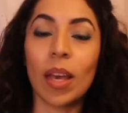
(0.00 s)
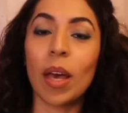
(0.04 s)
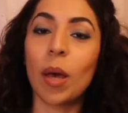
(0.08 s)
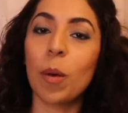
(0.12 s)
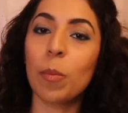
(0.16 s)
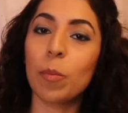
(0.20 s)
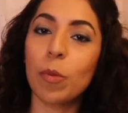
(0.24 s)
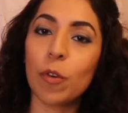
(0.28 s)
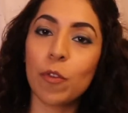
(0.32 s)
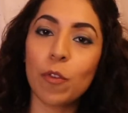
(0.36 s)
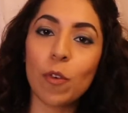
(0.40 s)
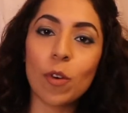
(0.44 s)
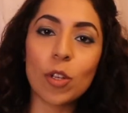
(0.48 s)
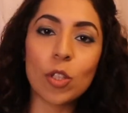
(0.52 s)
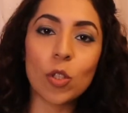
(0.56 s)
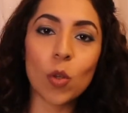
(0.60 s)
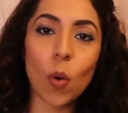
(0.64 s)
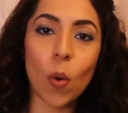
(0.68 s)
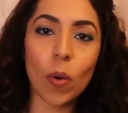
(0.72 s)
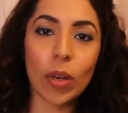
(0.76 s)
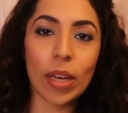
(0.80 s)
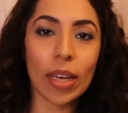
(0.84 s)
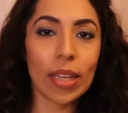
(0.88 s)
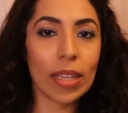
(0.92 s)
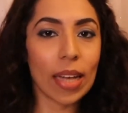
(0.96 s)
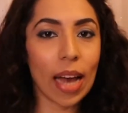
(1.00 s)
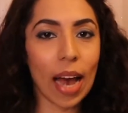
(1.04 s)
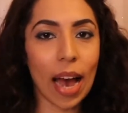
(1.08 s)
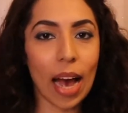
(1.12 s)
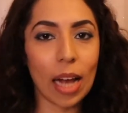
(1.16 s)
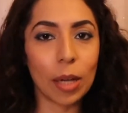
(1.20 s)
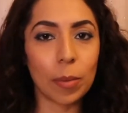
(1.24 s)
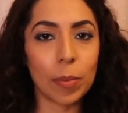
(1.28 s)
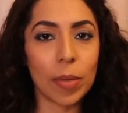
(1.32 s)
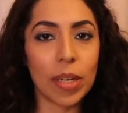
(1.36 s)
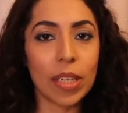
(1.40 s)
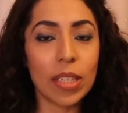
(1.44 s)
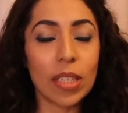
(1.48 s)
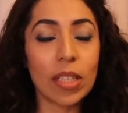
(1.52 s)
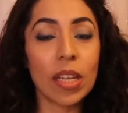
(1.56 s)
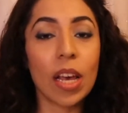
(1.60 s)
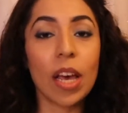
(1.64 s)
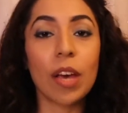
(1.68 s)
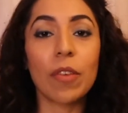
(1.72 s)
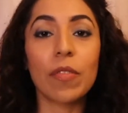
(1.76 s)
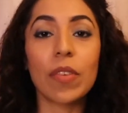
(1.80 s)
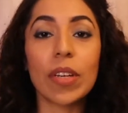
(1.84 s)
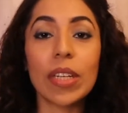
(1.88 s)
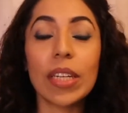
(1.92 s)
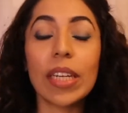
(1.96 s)
Before soaking the almonds,
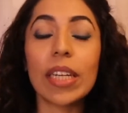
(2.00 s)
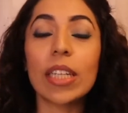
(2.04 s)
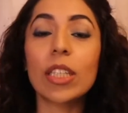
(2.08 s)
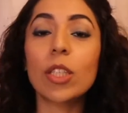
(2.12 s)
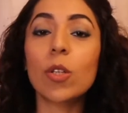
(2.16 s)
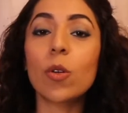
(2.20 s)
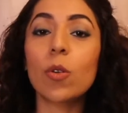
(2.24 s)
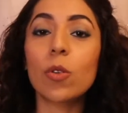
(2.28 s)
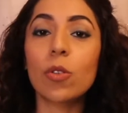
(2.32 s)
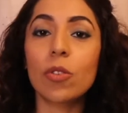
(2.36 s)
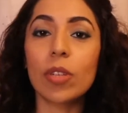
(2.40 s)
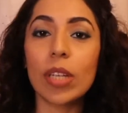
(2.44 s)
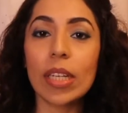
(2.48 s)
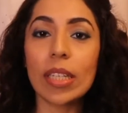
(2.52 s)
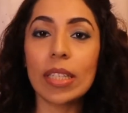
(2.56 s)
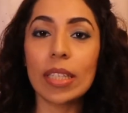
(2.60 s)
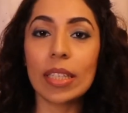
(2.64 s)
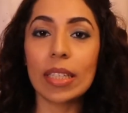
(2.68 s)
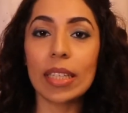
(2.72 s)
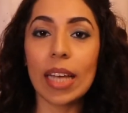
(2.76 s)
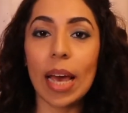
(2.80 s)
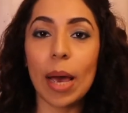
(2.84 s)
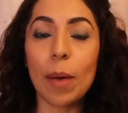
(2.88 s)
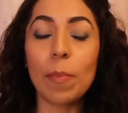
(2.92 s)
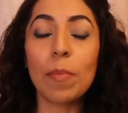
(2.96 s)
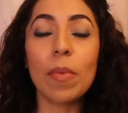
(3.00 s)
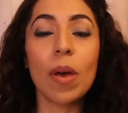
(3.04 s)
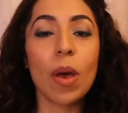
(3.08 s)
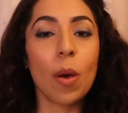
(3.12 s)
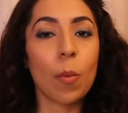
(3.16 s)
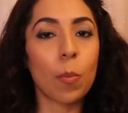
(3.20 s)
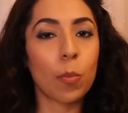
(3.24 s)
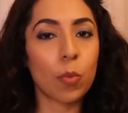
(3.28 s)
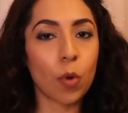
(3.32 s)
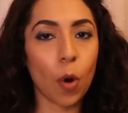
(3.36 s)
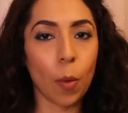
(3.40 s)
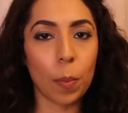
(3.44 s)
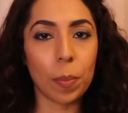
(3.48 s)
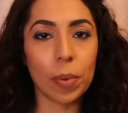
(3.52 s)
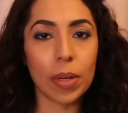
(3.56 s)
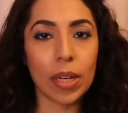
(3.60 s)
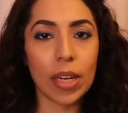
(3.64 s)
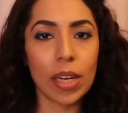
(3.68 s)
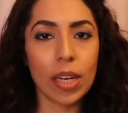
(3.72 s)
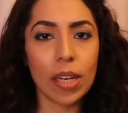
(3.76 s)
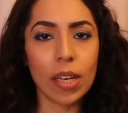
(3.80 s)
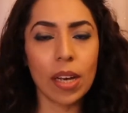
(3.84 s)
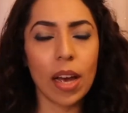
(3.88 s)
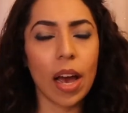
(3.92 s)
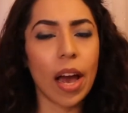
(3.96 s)
we need to rinse them
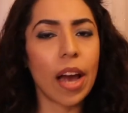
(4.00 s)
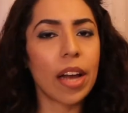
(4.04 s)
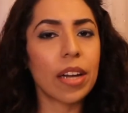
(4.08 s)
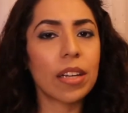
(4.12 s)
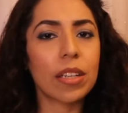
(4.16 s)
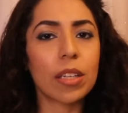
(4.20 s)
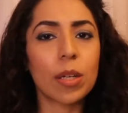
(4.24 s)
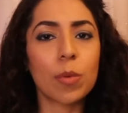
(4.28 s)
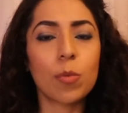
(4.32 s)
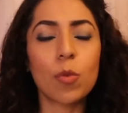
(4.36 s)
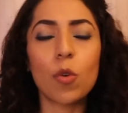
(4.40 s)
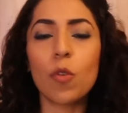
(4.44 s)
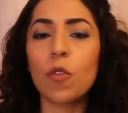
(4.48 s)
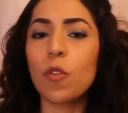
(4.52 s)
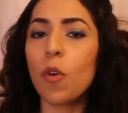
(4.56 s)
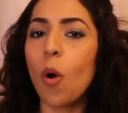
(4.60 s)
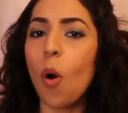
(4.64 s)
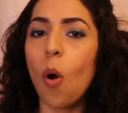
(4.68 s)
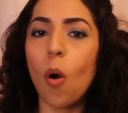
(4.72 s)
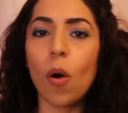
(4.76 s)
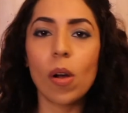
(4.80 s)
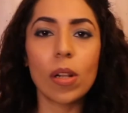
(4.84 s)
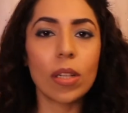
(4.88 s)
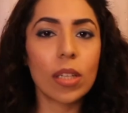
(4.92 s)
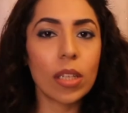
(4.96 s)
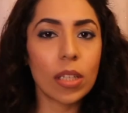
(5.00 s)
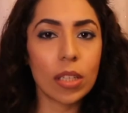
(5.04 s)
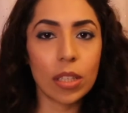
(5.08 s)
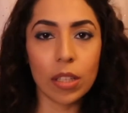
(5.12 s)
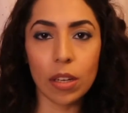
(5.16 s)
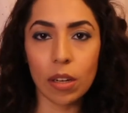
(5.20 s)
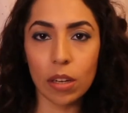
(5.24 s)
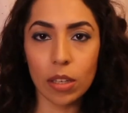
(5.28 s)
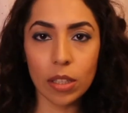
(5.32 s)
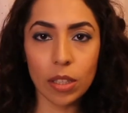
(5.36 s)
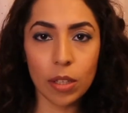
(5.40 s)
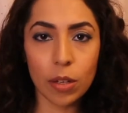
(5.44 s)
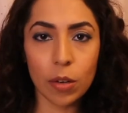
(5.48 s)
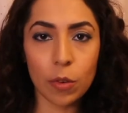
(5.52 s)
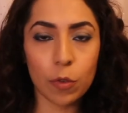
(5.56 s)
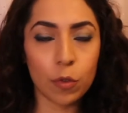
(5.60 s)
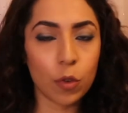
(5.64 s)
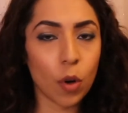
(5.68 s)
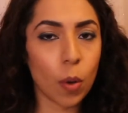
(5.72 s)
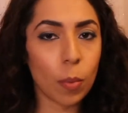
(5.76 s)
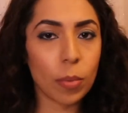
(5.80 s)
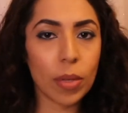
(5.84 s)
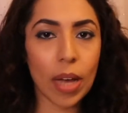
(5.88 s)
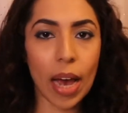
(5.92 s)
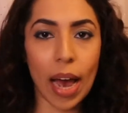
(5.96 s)
properly and remove all the dirt
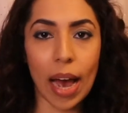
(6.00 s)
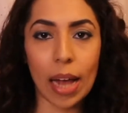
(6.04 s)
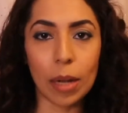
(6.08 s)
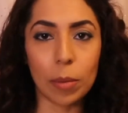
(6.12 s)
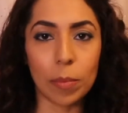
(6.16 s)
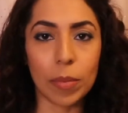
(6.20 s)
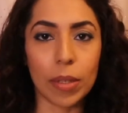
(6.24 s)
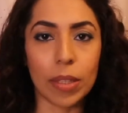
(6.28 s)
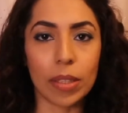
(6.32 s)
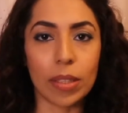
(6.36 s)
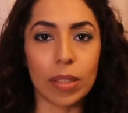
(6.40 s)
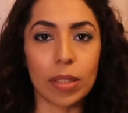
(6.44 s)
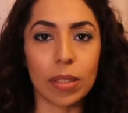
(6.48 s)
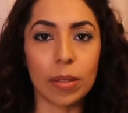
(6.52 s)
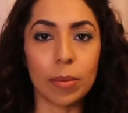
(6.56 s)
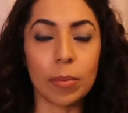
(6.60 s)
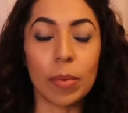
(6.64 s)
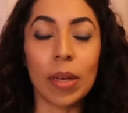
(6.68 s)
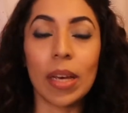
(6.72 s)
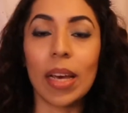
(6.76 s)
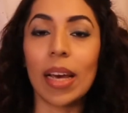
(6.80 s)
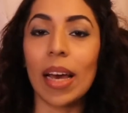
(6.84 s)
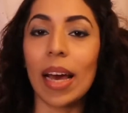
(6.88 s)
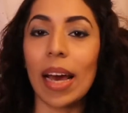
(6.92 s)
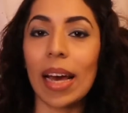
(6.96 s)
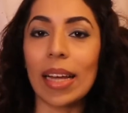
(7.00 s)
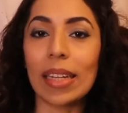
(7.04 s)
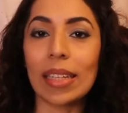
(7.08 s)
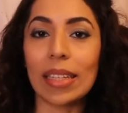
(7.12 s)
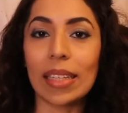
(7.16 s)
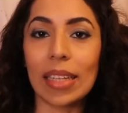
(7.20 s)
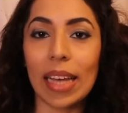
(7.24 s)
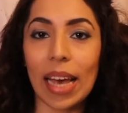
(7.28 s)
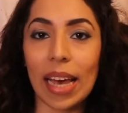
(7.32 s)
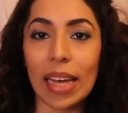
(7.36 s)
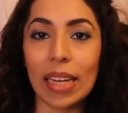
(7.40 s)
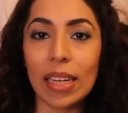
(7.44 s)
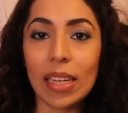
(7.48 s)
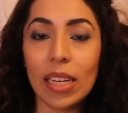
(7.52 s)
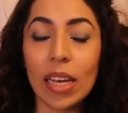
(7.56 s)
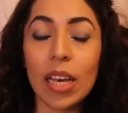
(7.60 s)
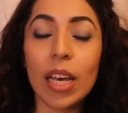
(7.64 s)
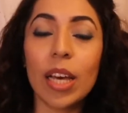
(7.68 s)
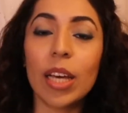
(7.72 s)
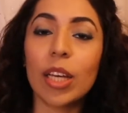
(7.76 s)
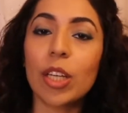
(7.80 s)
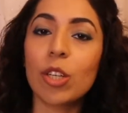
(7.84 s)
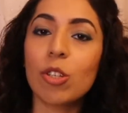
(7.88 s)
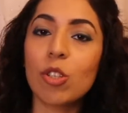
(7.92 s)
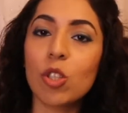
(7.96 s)
from the almonds. And then
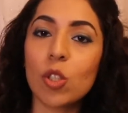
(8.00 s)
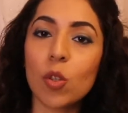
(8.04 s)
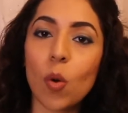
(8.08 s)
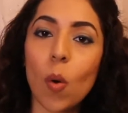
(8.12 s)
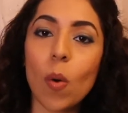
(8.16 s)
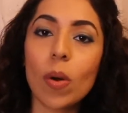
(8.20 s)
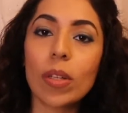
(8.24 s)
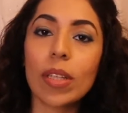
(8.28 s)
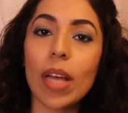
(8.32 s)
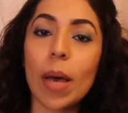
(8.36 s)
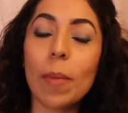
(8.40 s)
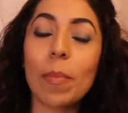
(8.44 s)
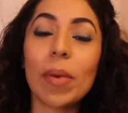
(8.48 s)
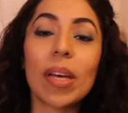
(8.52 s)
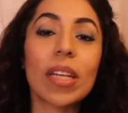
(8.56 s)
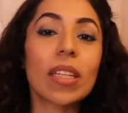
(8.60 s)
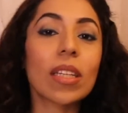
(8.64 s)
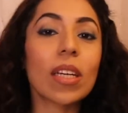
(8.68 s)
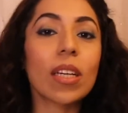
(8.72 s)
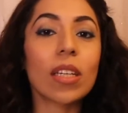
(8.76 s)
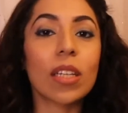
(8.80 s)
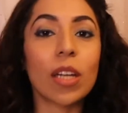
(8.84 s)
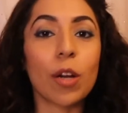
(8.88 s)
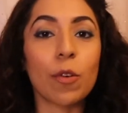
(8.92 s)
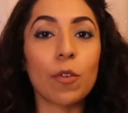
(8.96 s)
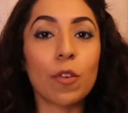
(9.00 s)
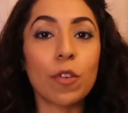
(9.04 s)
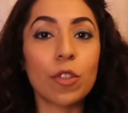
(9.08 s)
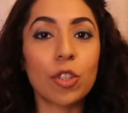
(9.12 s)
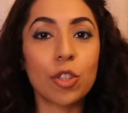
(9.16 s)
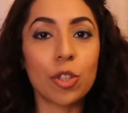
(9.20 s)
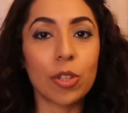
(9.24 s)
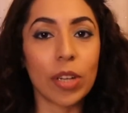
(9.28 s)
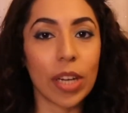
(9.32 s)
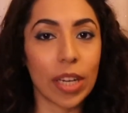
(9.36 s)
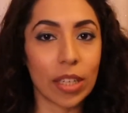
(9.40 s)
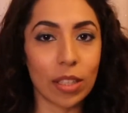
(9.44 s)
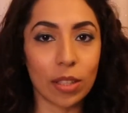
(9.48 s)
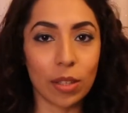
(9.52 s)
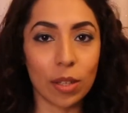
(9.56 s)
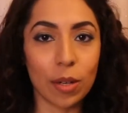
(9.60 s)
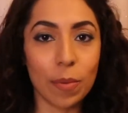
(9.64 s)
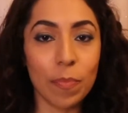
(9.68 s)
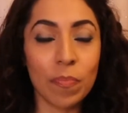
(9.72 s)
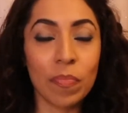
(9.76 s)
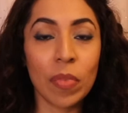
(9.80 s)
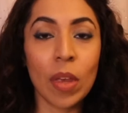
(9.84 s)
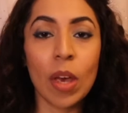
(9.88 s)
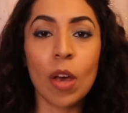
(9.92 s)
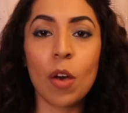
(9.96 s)
you soak them in the refrigerator
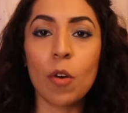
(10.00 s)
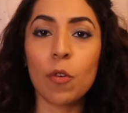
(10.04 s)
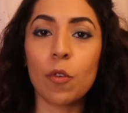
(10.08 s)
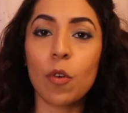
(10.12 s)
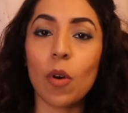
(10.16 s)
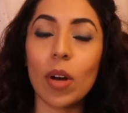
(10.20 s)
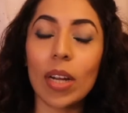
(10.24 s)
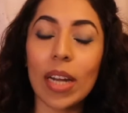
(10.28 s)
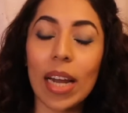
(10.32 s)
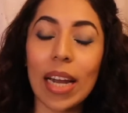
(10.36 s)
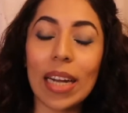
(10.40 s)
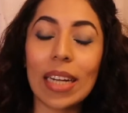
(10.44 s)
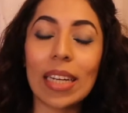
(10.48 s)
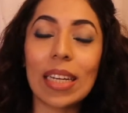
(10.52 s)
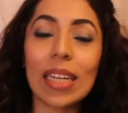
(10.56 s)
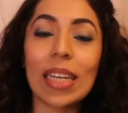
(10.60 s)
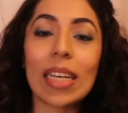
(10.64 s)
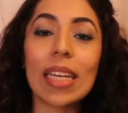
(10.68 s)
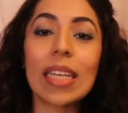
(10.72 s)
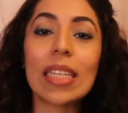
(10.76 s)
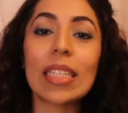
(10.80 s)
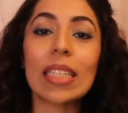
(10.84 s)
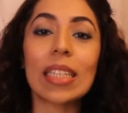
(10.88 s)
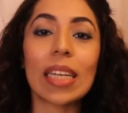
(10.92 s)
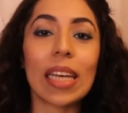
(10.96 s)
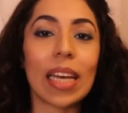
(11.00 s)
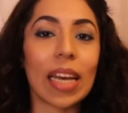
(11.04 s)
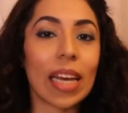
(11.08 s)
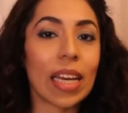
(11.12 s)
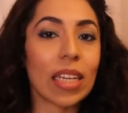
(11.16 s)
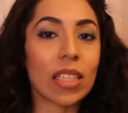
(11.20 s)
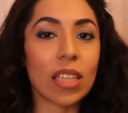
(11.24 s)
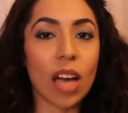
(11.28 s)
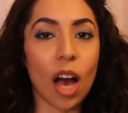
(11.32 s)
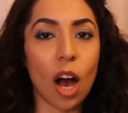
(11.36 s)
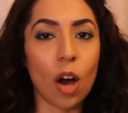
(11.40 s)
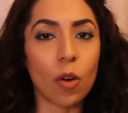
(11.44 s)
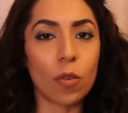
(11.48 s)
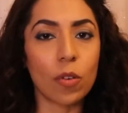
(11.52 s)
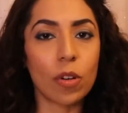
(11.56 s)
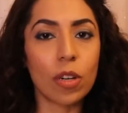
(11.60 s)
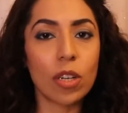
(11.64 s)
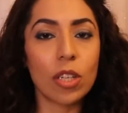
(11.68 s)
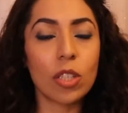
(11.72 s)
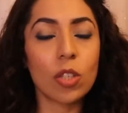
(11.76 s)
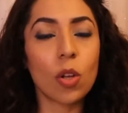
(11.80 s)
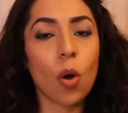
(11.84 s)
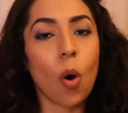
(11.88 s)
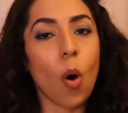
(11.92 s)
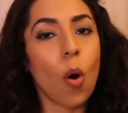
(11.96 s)
for at least 8
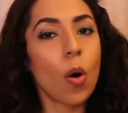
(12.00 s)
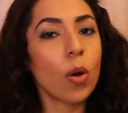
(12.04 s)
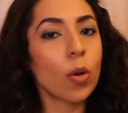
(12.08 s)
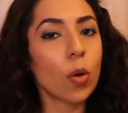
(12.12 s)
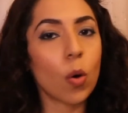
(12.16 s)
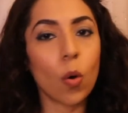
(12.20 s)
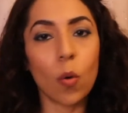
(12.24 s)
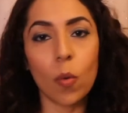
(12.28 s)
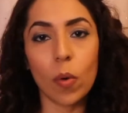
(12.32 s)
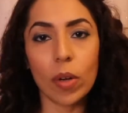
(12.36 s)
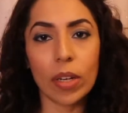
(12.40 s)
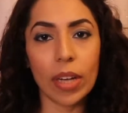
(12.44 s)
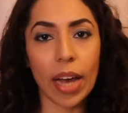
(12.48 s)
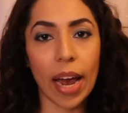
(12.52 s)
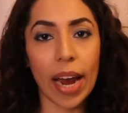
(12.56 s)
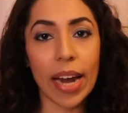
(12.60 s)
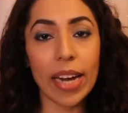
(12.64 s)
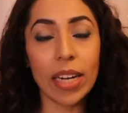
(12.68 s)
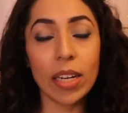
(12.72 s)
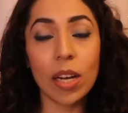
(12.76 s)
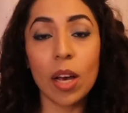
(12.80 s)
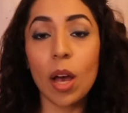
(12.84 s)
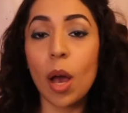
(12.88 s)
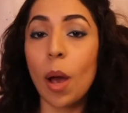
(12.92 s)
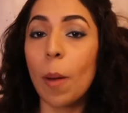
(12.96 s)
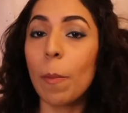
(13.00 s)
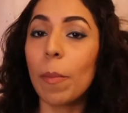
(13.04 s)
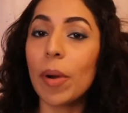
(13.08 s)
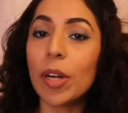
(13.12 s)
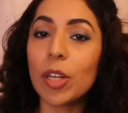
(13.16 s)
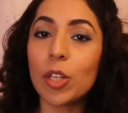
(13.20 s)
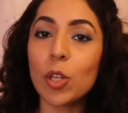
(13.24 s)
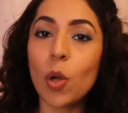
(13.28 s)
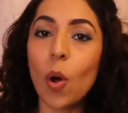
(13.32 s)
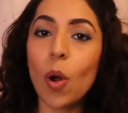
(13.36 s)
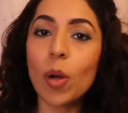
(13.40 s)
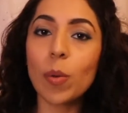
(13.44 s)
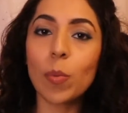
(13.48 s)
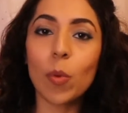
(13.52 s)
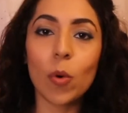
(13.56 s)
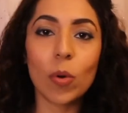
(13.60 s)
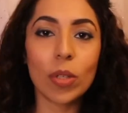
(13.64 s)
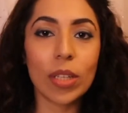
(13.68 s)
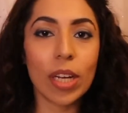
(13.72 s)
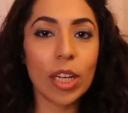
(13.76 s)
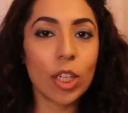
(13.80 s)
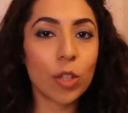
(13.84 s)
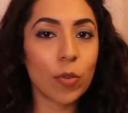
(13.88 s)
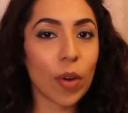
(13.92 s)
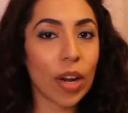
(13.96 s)
hours or overnight, but not more
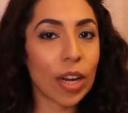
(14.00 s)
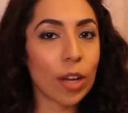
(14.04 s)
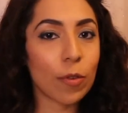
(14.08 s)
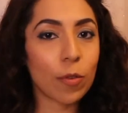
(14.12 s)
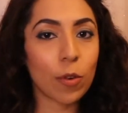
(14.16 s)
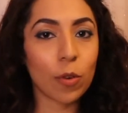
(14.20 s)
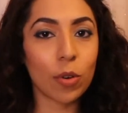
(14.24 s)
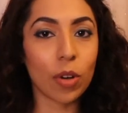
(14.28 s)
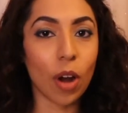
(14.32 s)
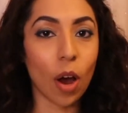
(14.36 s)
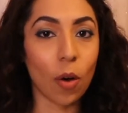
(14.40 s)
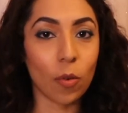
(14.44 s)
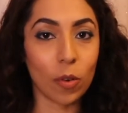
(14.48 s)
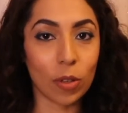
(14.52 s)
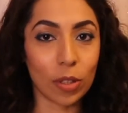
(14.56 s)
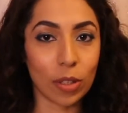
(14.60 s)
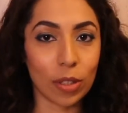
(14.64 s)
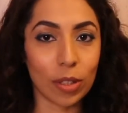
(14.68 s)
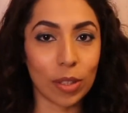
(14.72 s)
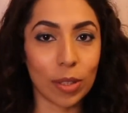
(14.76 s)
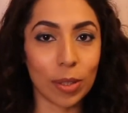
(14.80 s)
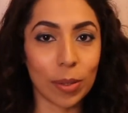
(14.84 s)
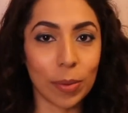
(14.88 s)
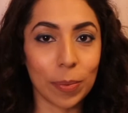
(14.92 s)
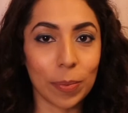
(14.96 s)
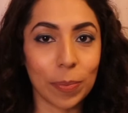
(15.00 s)
than 24 hours.